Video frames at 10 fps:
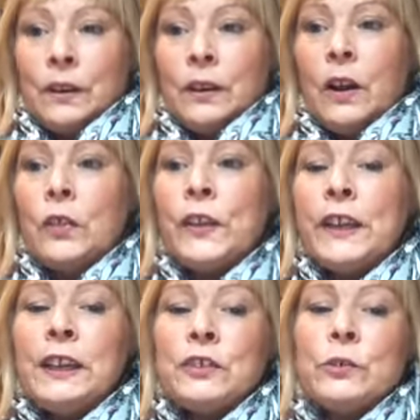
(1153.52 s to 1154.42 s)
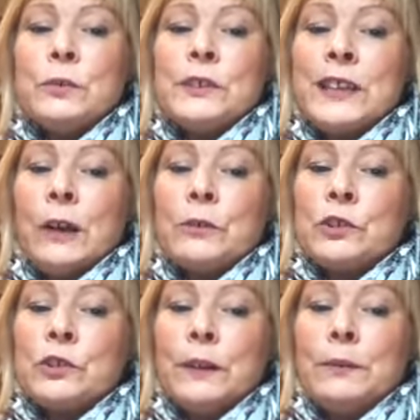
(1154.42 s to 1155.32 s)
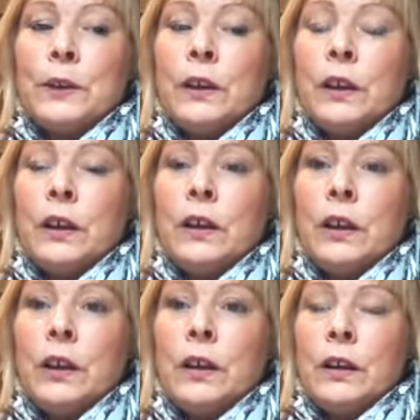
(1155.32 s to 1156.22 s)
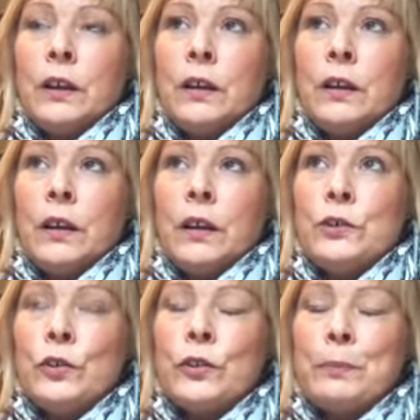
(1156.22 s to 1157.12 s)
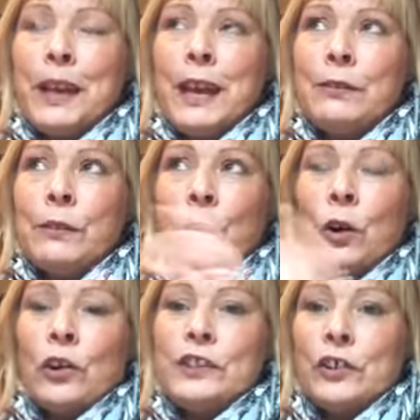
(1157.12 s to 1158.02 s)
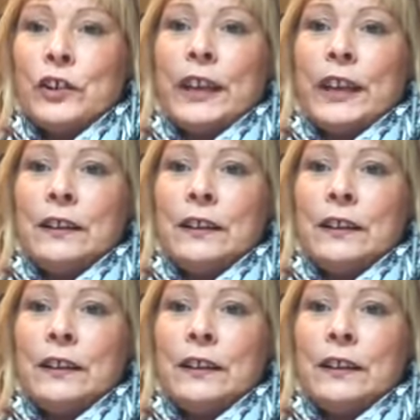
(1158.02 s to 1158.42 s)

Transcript: I think it always helps to have a uh, another pair of eyes on it.